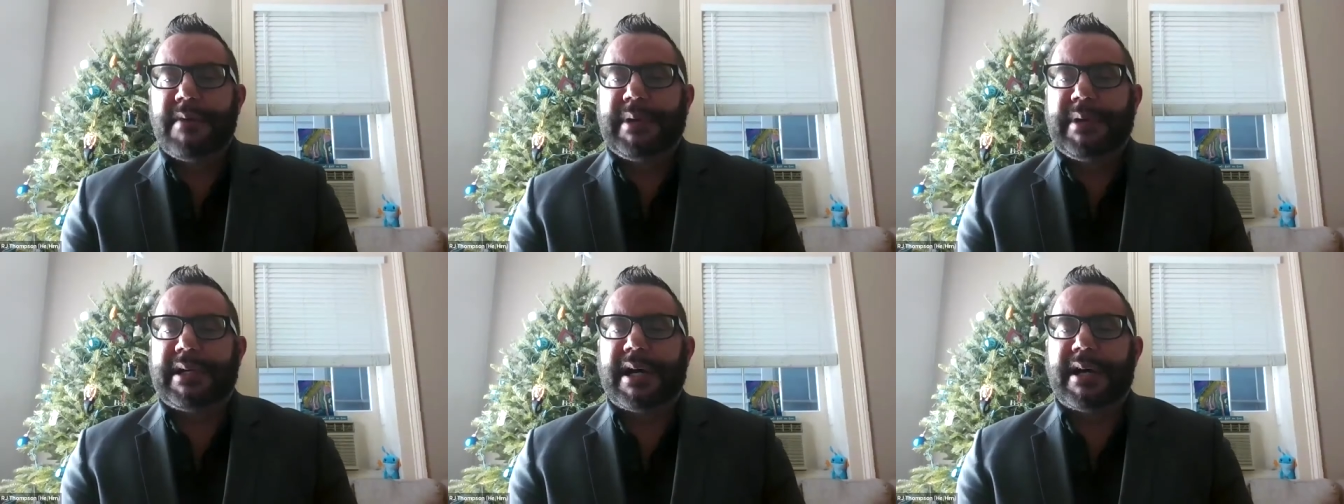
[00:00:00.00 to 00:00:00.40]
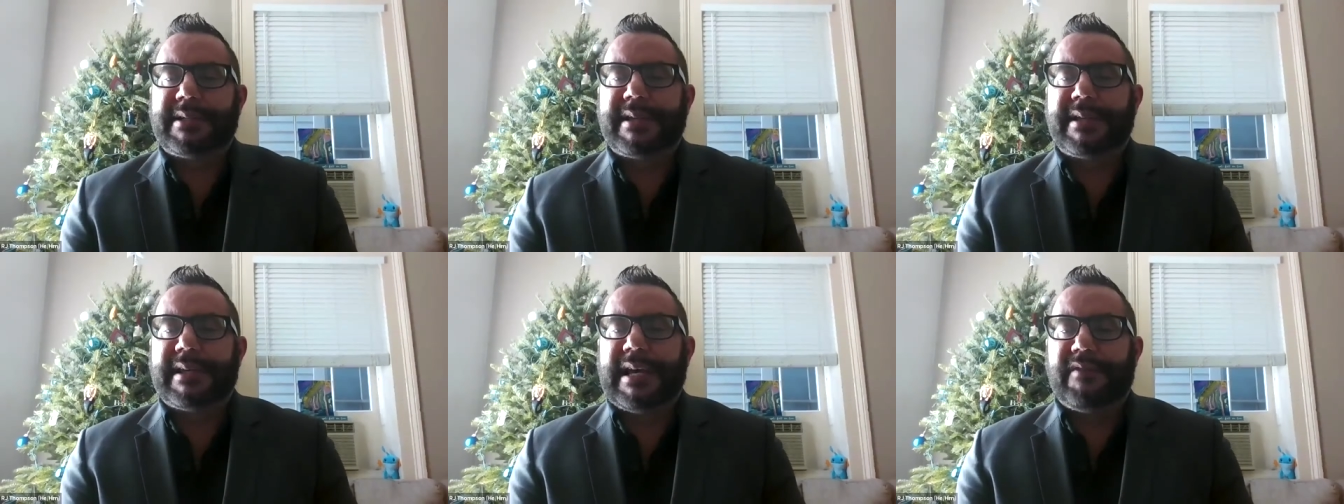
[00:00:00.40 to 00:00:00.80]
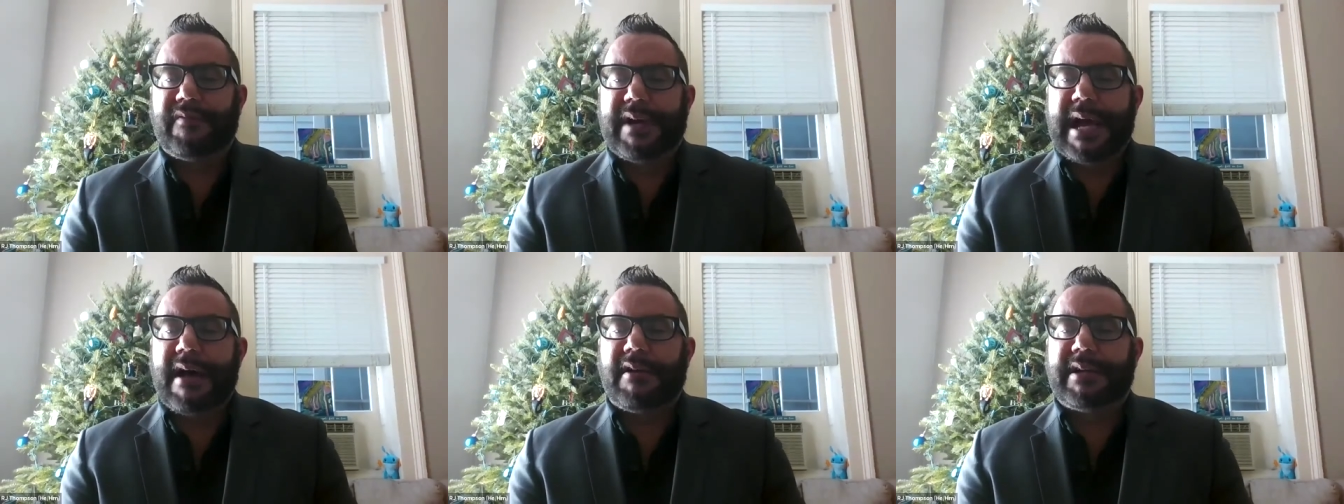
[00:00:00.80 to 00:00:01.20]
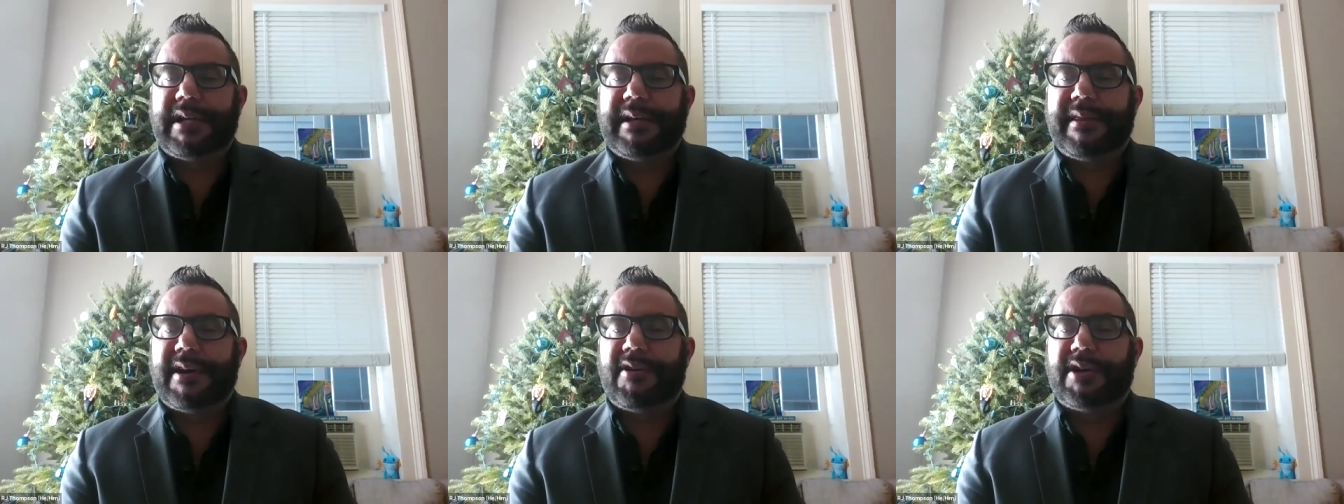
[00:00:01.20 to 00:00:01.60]
Because in reality,
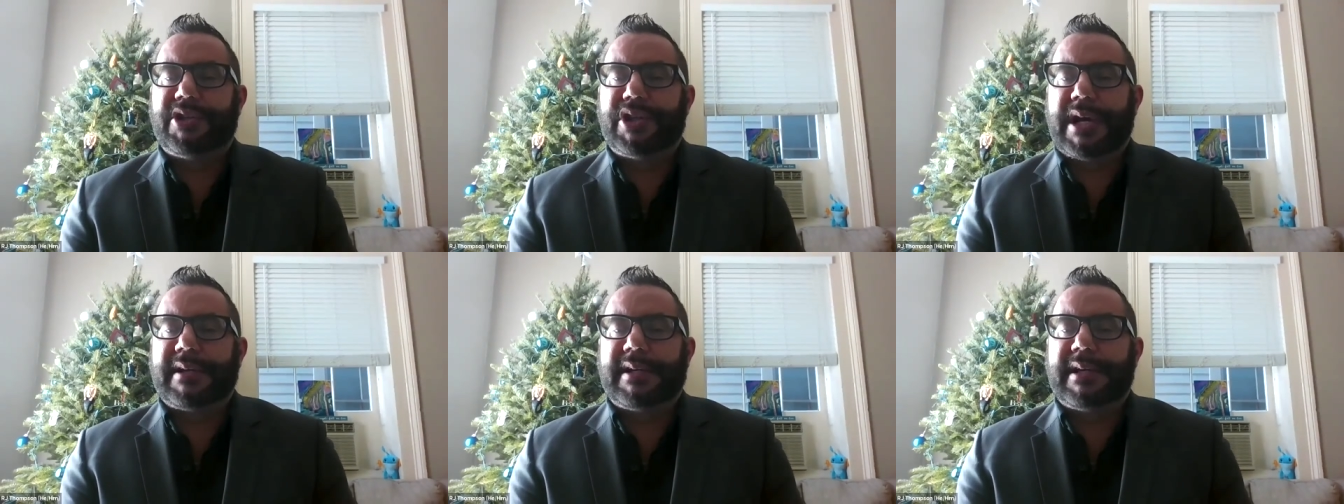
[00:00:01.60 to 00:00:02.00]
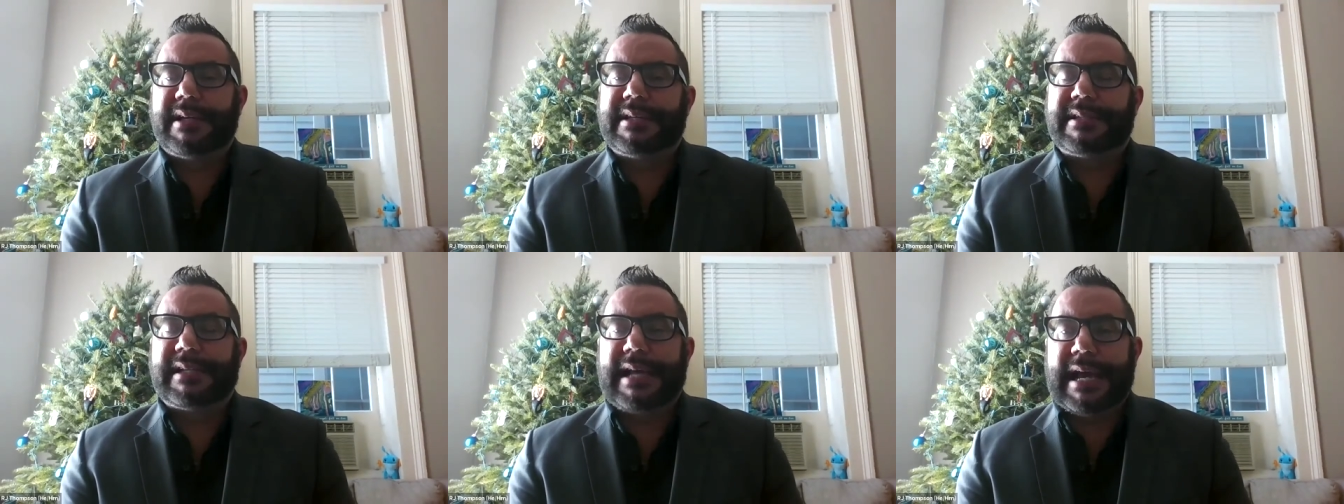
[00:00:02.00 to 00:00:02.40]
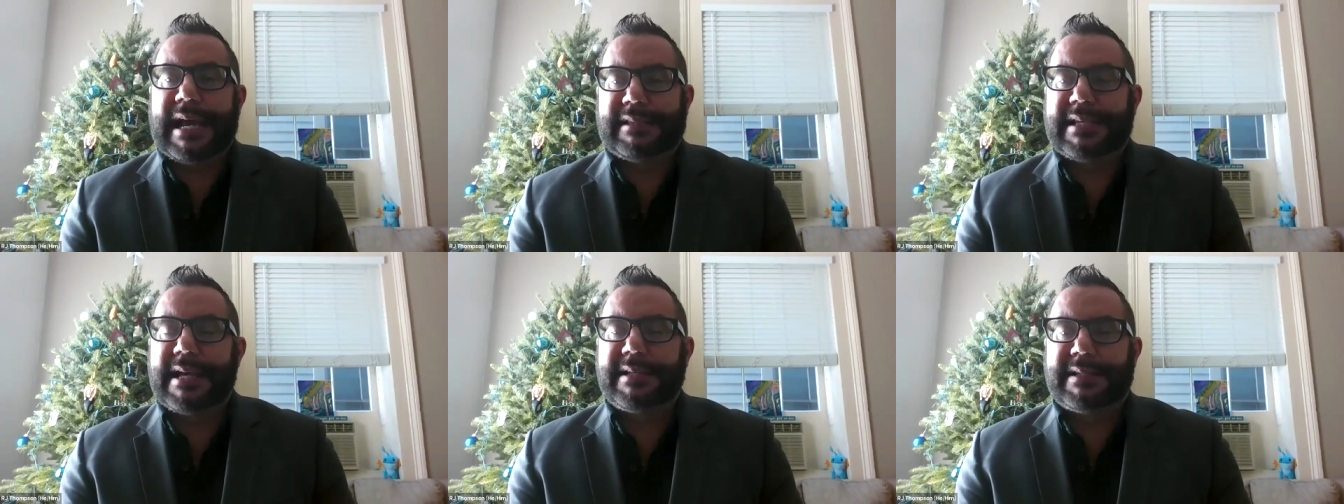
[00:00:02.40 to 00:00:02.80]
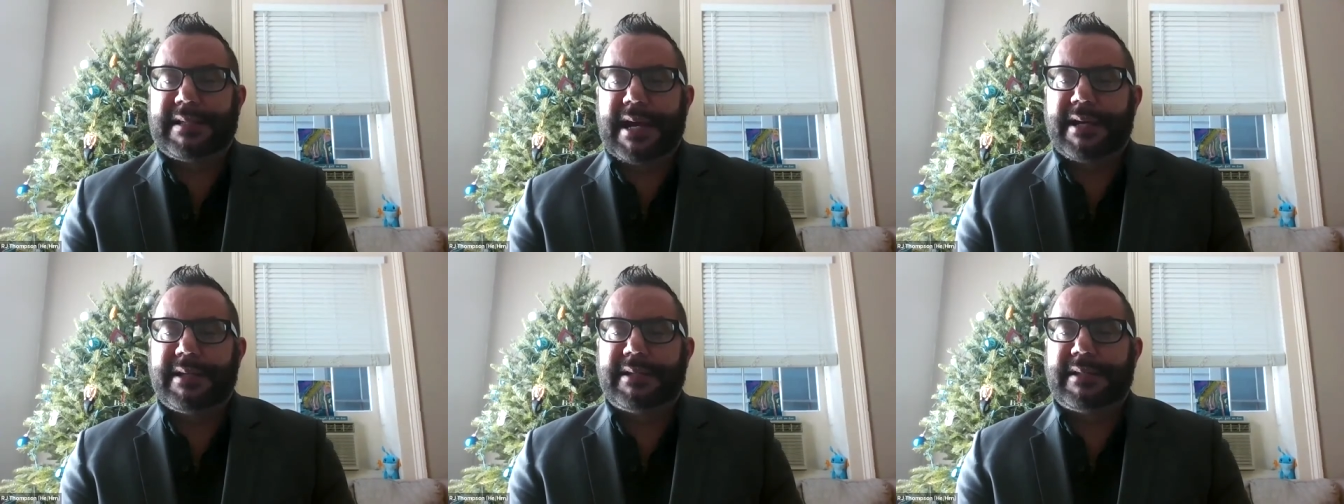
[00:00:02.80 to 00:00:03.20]
their agenda is an
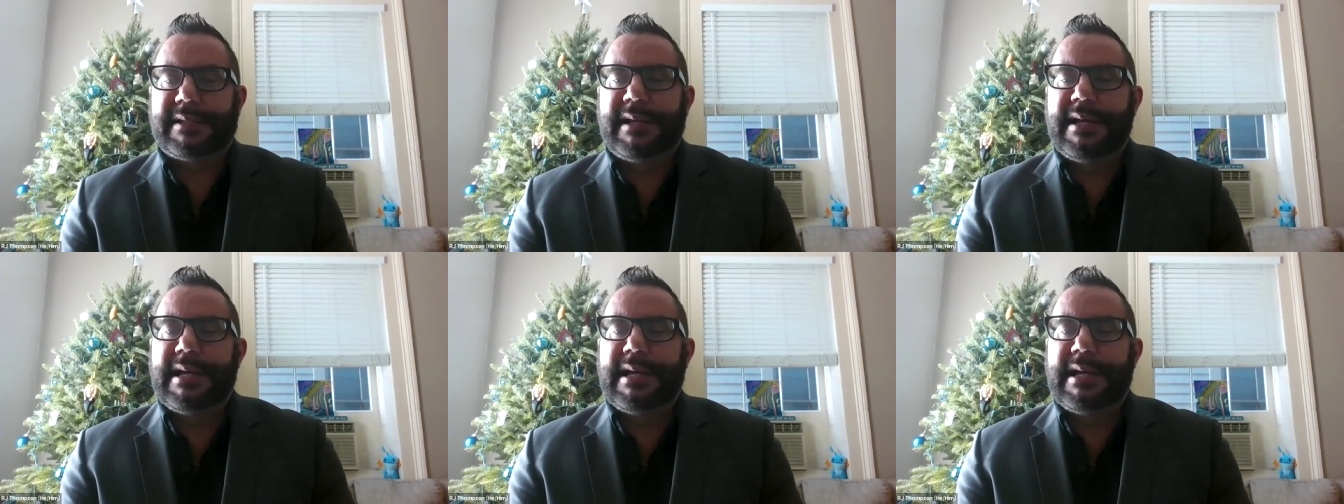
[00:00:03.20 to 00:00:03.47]
anti-sex